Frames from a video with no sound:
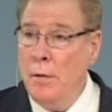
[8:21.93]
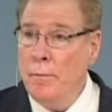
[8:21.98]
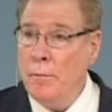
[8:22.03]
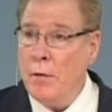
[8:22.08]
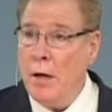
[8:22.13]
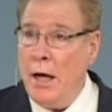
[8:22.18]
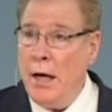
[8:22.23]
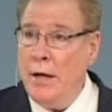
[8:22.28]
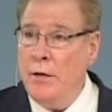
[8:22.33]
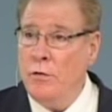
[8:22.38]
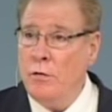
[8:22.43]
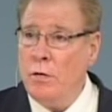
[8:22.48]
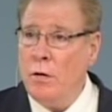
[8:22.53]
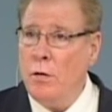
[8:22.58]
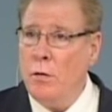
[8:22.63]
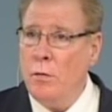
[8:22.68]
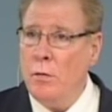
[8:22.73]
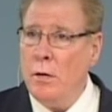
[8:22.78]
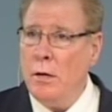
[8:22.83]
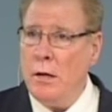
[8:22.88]
And
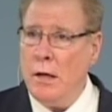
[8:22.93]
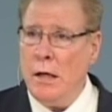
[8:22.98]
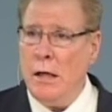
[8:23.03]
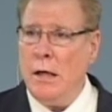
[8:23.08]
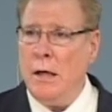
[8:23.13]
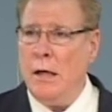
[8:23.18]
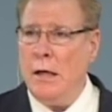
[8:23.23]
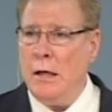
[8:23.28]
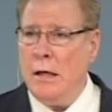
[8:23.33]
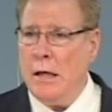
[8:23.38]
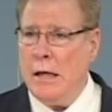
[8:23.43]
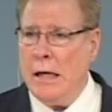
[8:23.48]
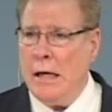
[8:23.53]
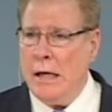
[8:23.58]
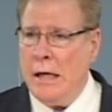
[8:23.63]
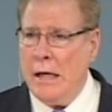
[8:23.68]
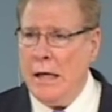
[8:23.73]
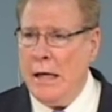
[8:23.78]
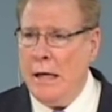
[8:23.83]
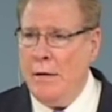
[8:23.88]
so it,
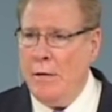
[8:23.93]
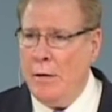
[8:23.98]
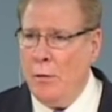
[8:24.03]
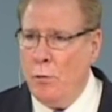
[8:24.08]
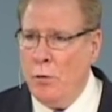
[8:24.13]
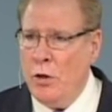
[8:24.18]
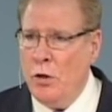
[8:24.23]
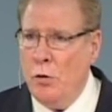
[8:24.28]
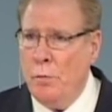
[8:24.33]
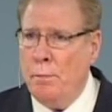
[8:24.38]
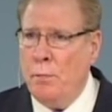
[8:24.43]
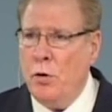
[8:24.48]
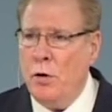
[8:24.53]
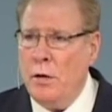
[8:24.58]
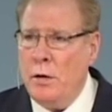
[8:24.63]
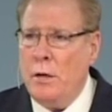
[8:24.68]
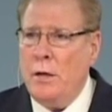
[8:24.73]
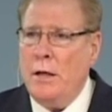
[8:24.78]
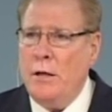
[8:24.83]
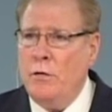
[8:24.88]
it, when you
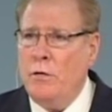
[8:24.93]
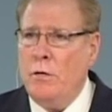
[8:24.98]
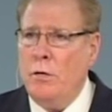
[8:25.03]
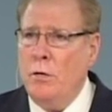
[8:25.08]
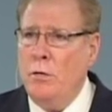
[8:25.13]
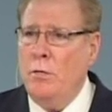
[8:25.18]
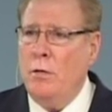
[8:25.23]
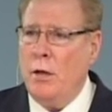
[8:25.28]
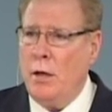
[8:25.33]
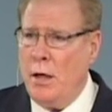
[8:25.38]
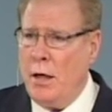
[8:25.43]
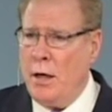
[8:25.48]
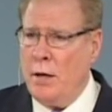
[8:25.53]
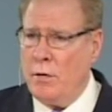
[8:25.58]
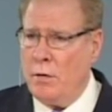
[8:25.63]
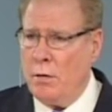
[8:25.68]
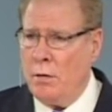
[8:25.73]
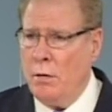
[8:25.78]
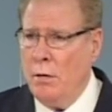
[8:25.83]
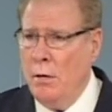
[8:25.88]
put these two
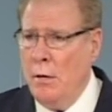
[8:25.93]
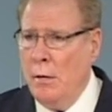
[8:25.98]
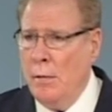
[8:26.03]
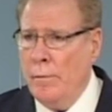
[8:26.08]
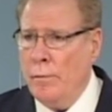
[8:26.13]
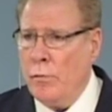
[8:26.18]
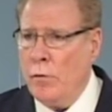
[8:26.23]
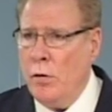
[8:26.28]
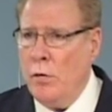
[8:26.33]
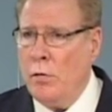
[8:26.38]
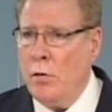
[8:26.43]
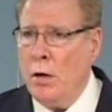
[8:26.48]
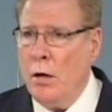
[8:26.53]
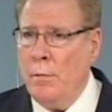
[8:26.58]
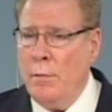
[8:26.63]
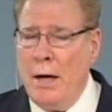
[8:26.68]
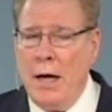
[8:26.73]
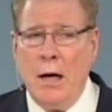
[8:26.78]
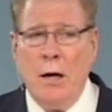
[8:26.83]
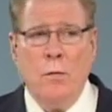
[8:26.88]
together, you
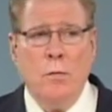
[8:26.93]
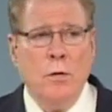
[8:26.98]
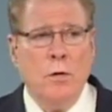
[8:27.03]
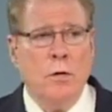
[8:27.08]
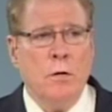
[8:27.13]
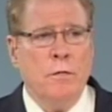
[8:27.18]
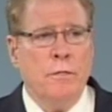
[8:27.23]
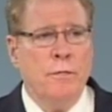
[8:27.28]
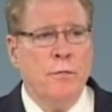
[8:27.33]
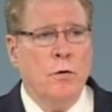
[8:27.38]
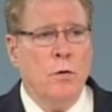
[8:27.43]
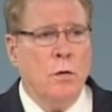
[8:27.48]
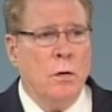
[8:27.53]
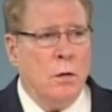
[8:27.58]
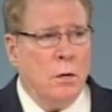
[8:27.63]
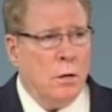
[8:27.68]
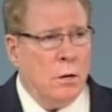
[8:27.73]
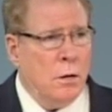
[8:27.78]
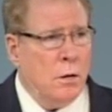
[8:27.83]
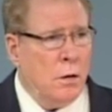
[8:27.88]
come out with the
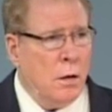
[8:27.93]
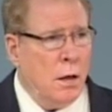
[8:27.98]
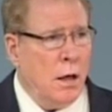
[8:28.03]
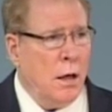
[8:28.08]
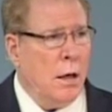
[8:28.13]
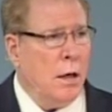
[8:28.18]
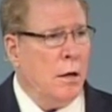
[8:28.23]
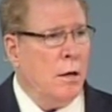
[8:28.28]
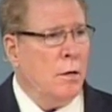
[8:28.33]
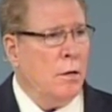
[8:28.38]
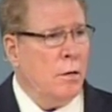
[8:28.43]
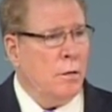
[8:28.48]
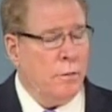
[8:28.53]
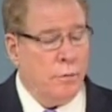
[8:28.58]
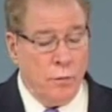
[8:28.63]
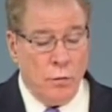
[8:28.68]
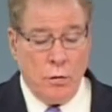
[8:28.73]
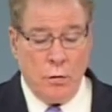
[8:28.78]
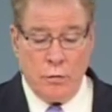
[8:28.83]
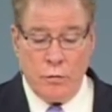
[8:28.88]
full uh,
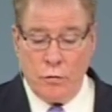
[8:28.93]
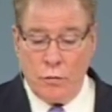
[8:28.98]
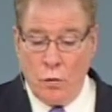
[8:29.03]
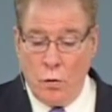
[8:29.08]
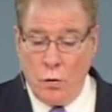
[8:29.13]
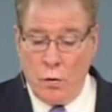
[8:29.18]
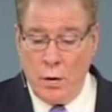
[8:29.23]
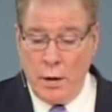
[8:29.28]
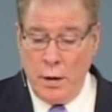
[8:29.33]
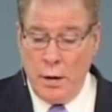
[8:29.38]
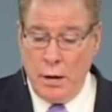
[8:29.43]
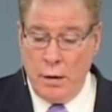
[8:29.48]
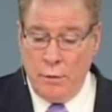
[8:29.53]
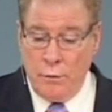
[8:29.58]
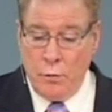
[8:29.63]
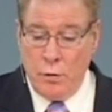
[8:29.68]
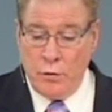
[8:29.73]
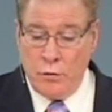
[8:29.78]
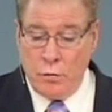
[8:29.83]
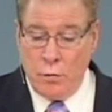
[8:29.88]
full story of
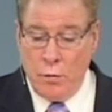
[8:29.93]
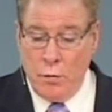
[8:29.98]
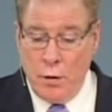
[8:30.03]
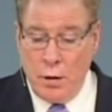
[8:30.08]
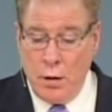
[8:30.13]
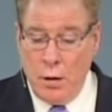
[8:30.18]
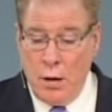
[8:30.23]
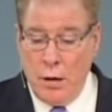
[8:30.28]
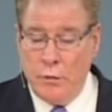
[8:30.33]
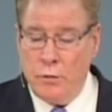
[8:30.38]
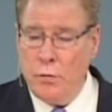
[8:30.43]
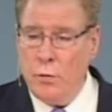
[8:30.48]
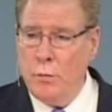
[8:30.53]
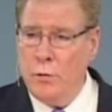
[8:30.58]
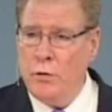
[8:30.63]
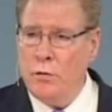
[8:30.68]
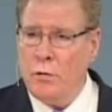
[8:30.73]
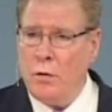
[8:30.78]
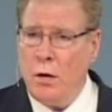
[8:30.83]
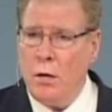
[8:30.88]
what's going on. So
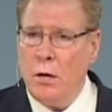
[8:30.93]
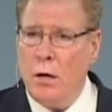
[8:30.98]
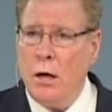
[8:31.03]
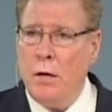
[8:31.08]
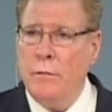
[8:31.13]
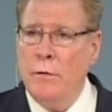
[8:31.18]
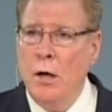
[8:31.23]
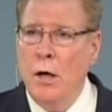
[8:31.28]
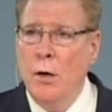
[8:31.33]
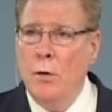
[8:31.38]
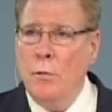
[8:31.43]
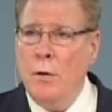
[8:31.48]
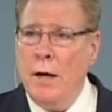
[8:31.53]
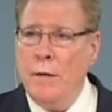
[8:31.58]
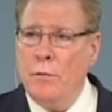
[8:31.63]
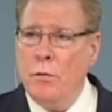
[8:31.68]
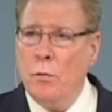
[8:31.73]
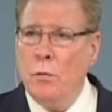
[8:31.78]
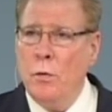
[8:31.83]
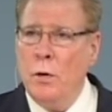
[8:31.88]
we start off, we have
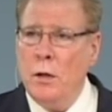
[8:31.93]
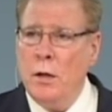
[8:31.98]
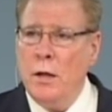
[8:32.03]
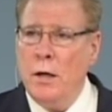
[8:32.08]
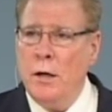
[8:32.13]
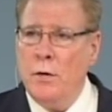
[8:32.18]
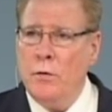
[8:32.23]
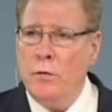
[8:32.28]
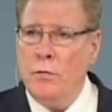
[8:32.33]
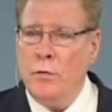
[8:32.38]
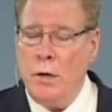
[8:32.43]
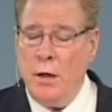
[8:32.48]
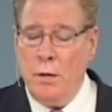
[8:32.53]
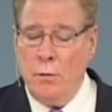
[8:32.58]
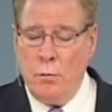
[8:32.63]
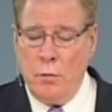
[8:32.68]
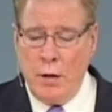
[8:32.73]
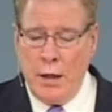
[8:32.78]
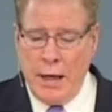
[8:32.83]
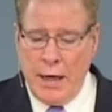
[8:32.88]
to really
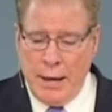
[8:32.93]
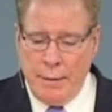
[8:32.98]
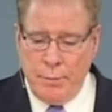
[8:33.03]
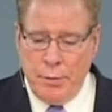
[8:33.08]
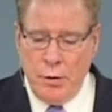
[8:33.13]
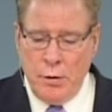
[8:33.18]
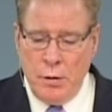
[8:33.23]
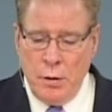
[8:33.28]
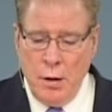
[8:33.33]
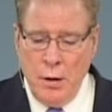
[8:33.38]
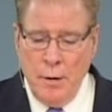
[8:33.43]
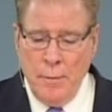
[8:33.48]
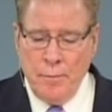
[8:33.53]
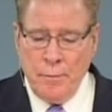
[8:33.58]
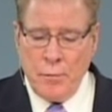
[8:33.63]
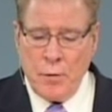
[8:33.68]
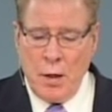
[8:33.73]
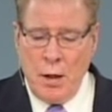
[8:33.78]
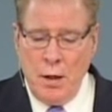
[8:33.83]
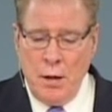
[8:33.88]
understand what happened
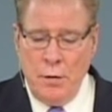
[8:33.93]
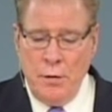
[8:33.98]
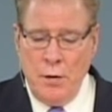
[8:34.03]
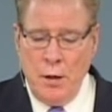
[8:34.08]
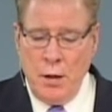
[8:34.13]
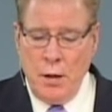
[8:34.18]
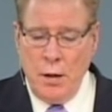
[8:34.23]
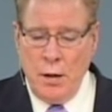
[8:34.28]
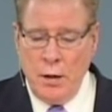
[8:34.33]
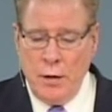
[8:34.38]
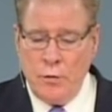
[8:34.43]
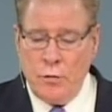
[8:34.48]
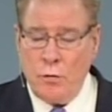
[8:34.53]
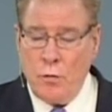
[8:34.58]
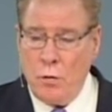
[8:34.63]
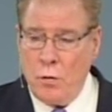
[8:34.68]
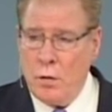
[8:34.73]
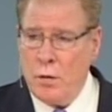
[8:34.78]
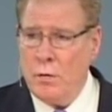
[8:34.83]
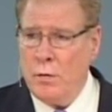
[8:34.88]
in the
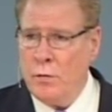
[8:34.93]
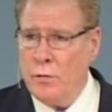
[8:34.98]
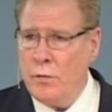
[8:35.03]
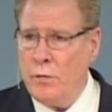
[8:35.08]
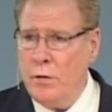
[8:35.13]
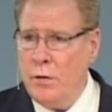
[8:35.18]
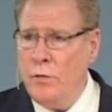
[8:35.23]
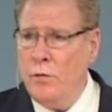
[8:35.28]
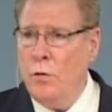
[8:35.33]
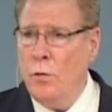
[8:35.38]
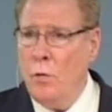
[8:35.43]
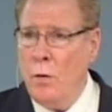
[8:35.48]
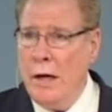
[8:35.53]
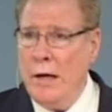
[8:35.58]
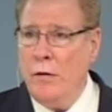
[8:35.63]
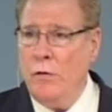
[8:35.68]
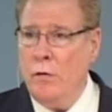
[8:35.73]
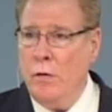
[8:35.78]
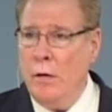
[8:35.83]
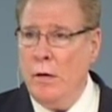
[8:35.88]
historical
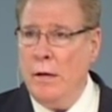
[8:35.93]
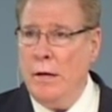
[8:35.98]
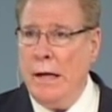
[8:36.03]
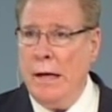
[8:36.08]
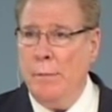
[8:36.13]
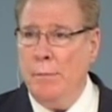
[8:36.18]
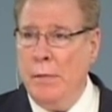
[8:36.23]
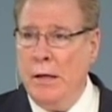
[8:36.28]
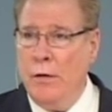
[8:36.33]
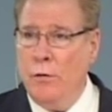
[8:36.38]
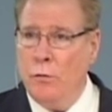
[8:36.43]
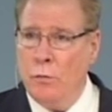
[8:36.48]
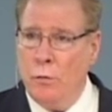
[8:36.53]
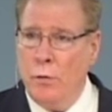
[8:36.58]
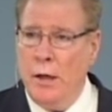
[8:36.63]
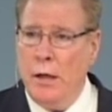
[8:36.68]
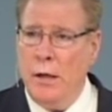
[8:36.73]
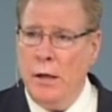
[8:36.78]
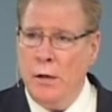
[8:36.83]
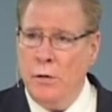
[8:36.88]
situation, and that means
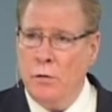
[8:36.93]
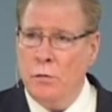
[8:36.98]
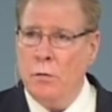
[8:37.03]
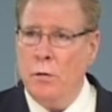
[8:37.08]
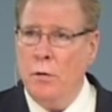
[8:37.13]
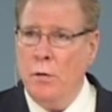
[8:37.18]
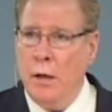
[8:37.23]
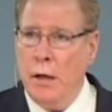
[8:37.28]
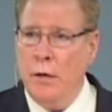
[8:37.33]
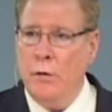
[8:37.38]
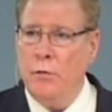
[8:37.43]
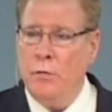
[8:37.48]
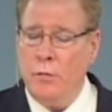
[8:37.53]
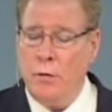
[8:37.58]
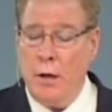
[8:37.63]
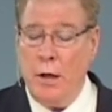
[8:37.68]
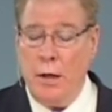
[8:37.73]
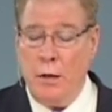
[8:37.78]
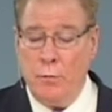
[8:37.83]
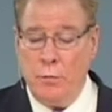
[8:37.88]
reading through and
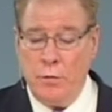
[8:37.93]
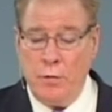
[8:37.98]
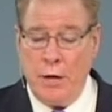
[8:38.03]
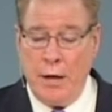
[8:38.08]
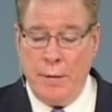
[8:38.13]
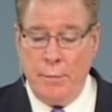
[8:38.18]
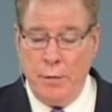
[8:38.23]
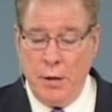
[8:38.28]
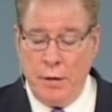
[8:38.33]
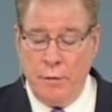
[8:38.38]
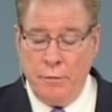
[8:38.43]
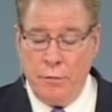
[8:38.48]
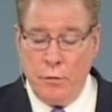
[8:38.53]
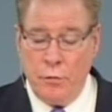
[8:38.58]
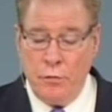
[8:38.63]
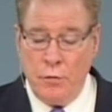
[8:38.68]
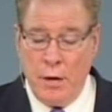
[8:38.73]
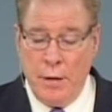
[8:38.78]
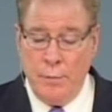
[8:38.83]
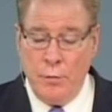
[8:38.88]
understanding what's happening in
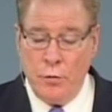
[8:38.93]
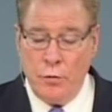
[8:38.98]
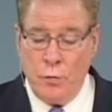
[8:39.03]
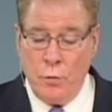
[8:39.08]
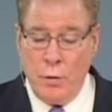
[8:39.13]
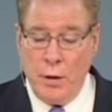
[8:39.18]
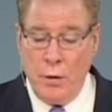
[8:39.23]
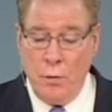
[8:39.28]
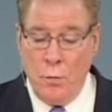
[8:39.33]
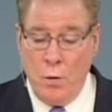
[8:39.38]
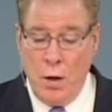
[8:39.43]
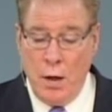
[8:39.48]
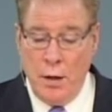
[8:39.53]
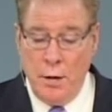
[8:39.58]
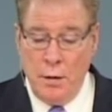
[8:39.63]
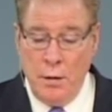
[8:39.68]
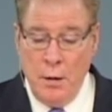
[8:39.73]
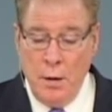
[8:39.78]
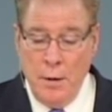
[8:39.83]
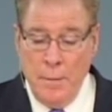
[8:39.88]
First Samuel twenty-one.